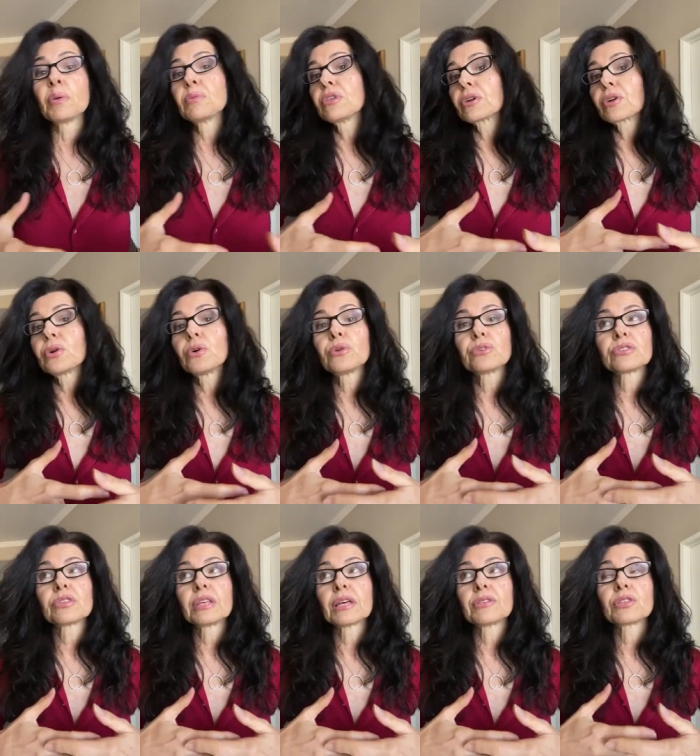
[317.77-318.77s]
Maybe their are
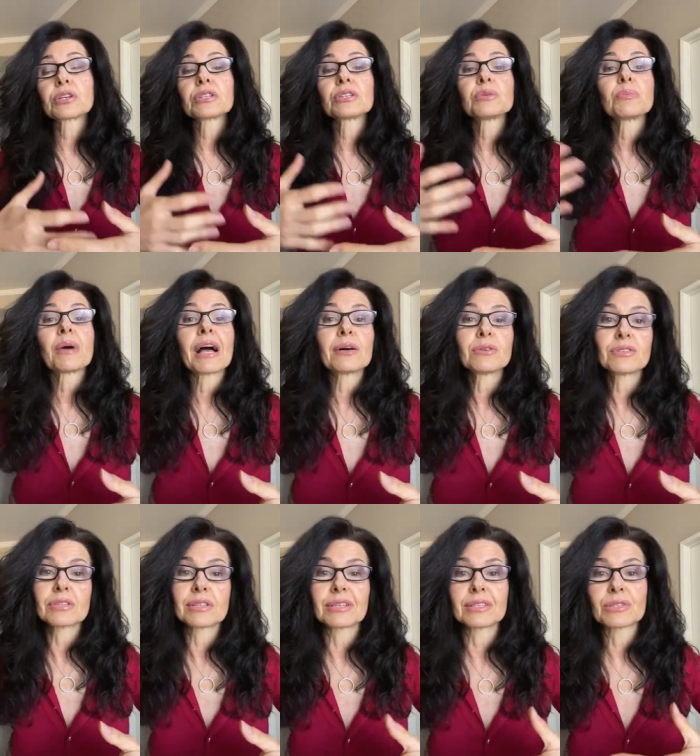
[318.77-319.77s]
goals that their
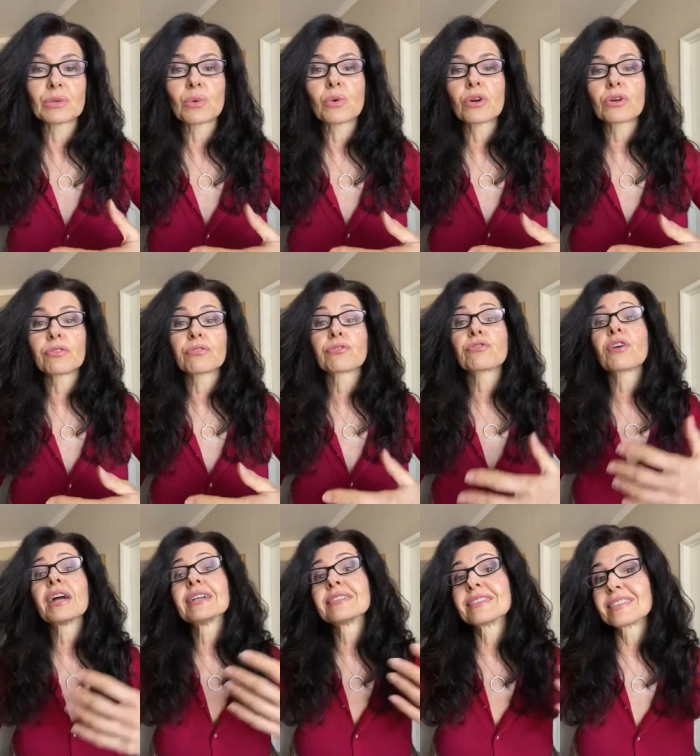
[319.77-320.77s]
spouses or
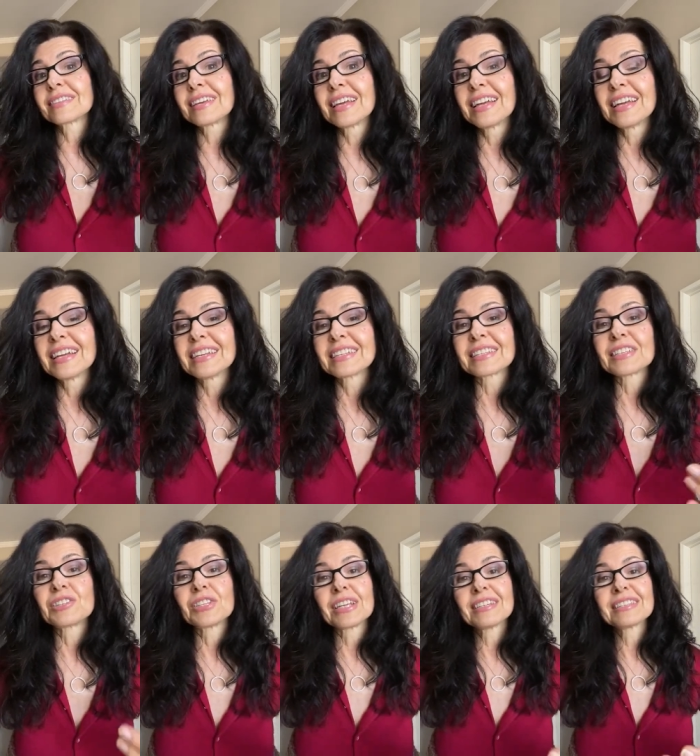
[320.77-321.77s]
friends
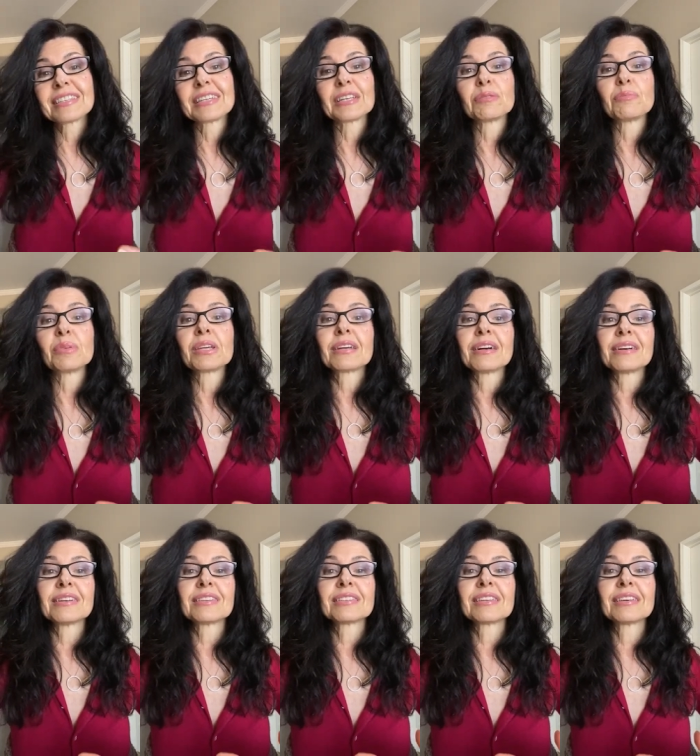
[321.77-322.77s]
suggested
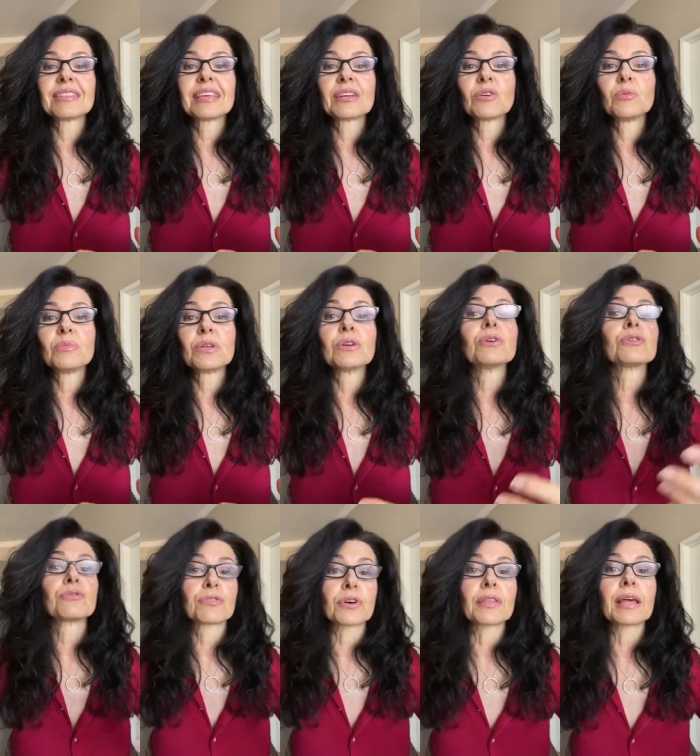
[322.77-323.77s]
because they could be
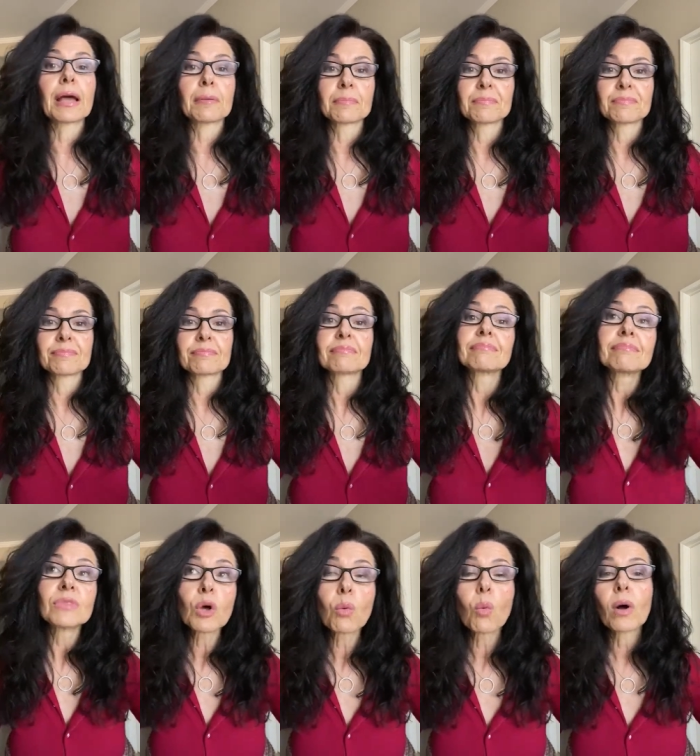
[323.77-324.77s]
good for them.
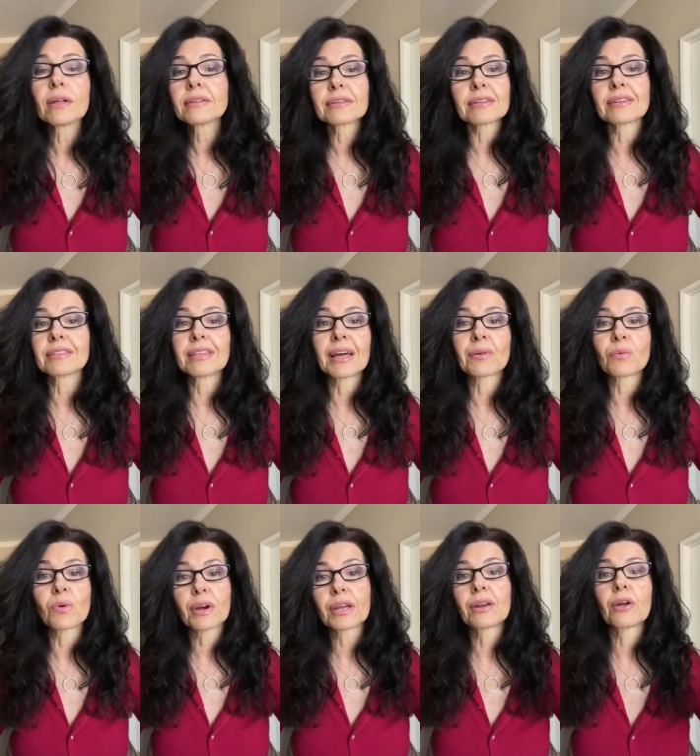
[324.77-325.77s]
No wonder
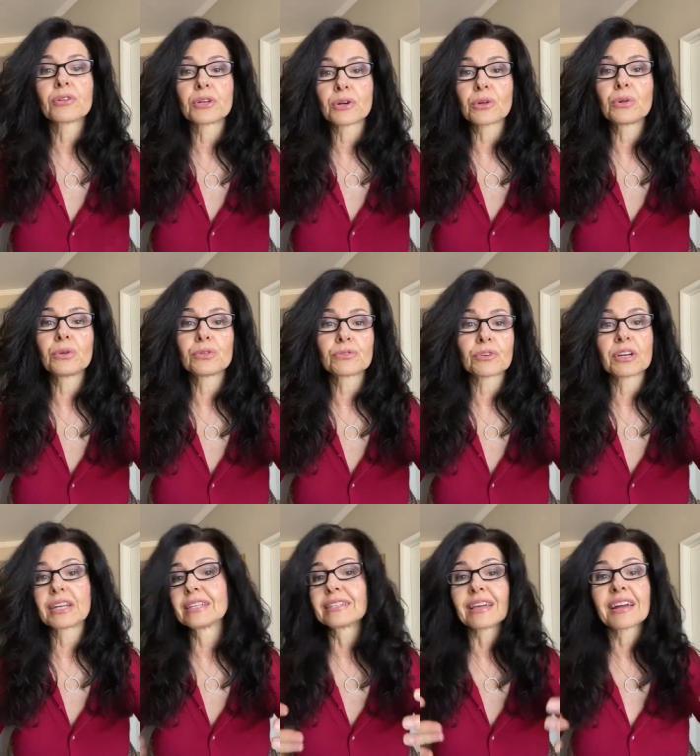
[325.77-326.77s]
that working on your goals for
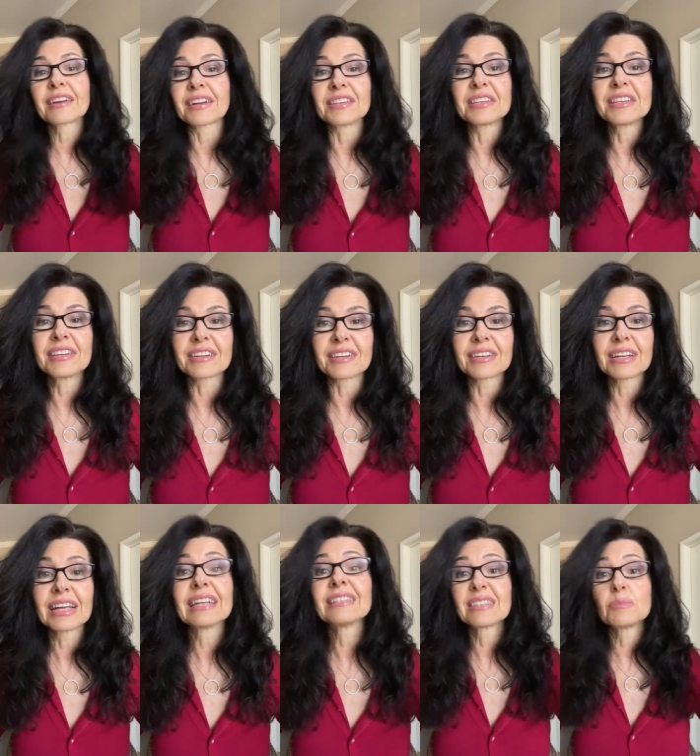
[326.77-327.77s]
an entire year
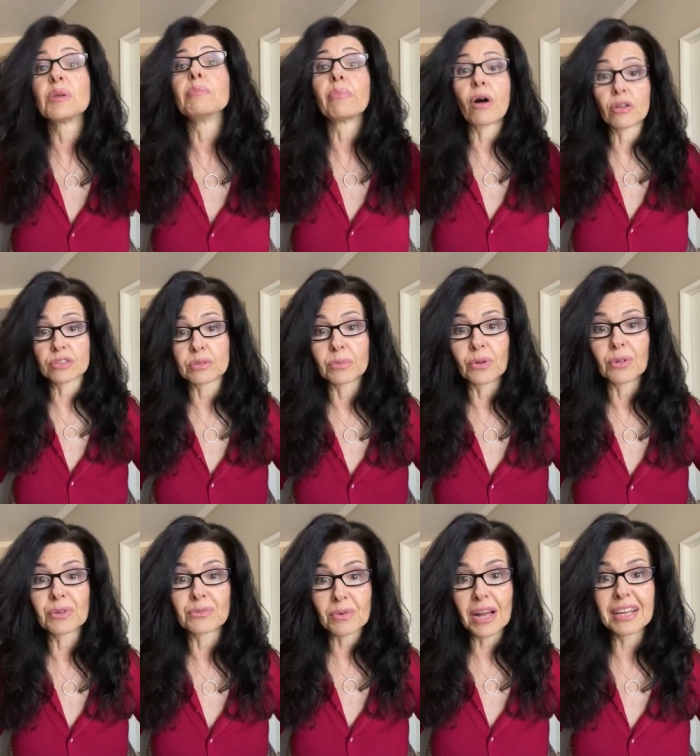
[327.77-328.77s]
can seem
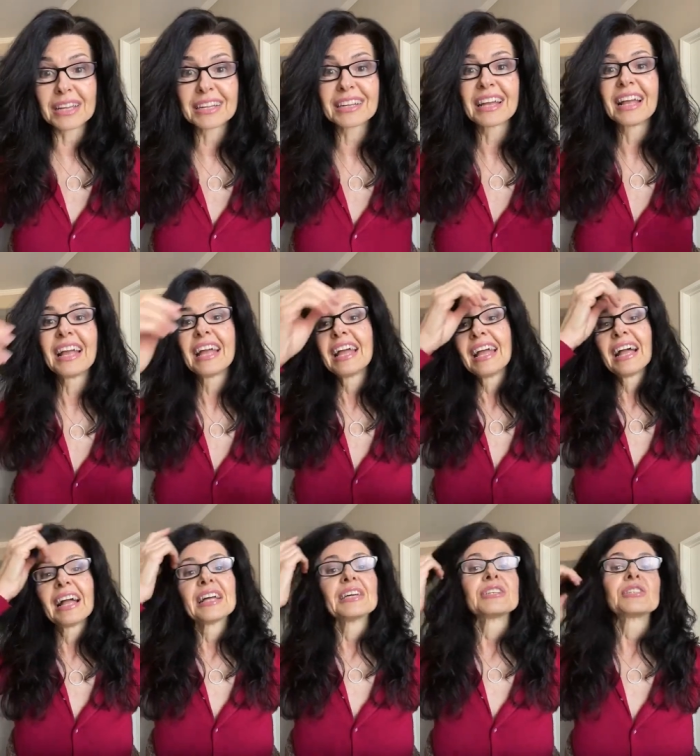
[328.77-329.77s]
impossible, right?
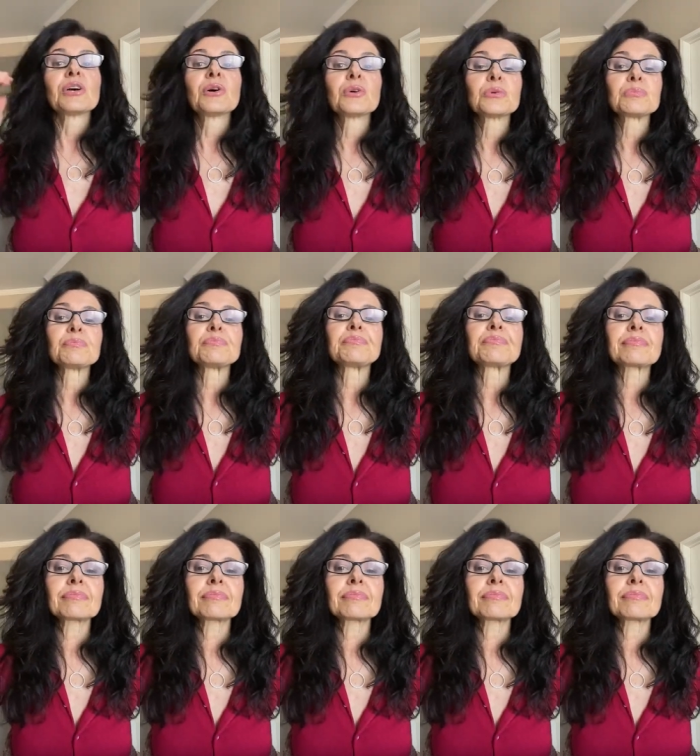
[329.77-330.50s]
So,